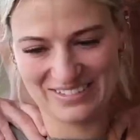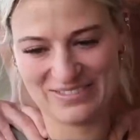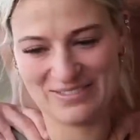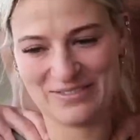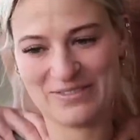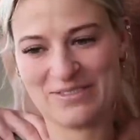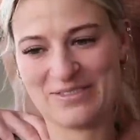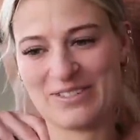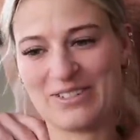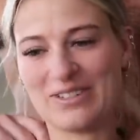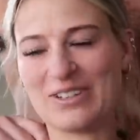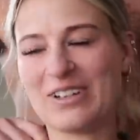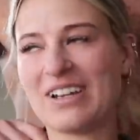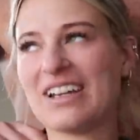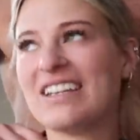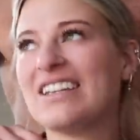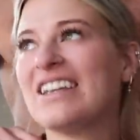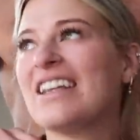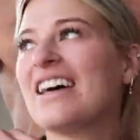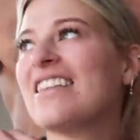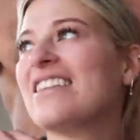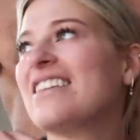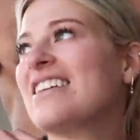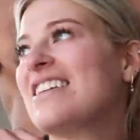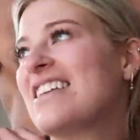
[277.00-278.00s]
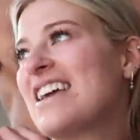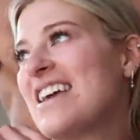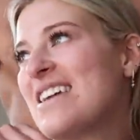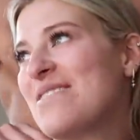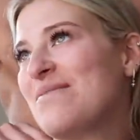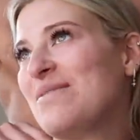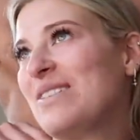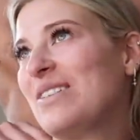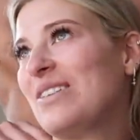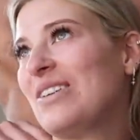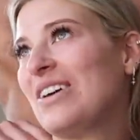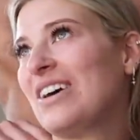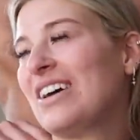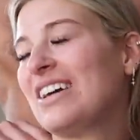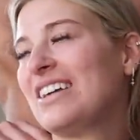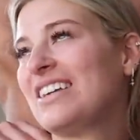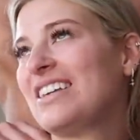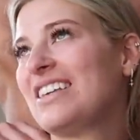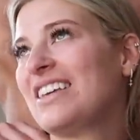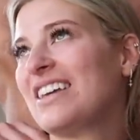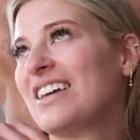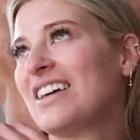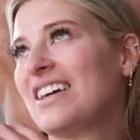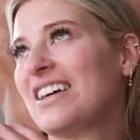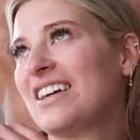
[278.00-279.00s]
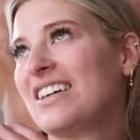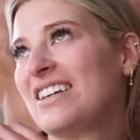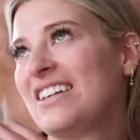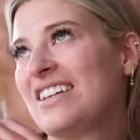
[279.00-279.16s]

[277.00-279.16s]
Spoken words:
For another name you like, yeah.